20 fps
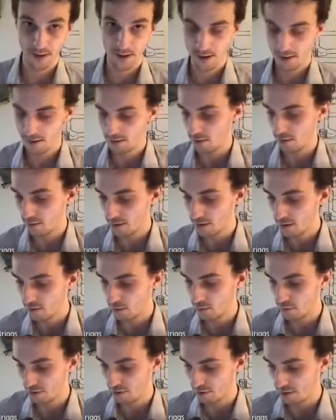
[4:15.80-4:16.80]
So these two
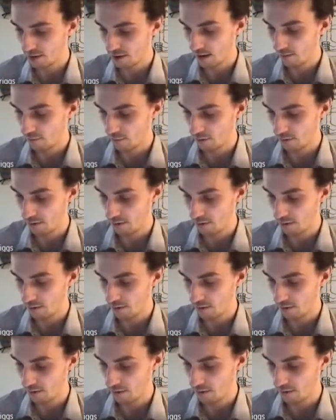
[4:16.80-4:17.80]
results together
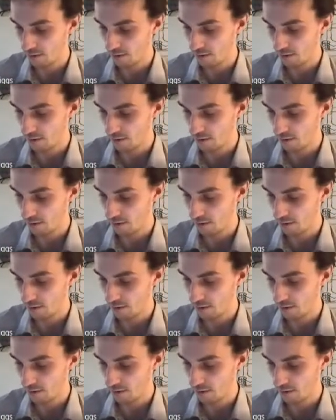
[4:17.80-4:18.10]
are